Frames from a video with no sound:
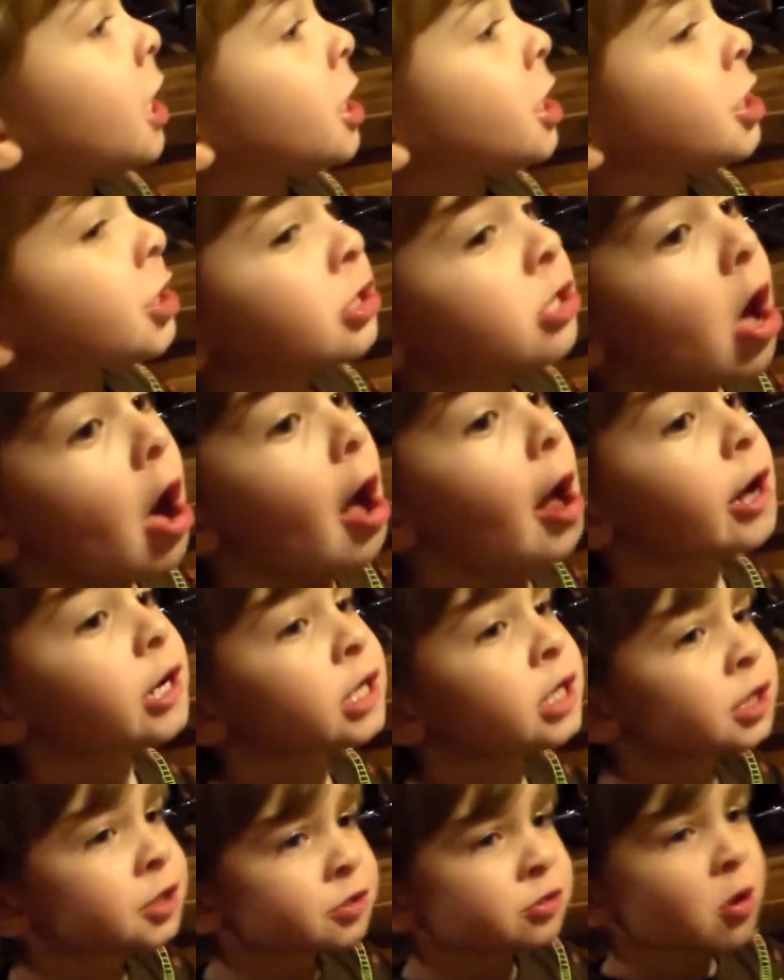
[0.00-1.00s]
good?
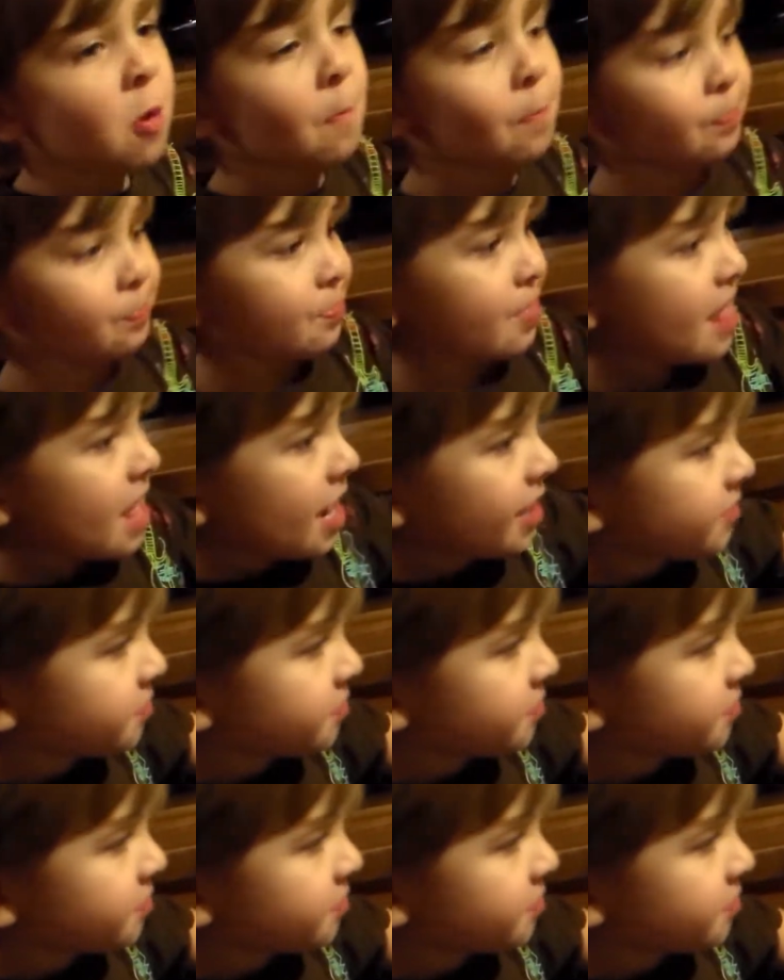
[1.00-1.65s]
Is it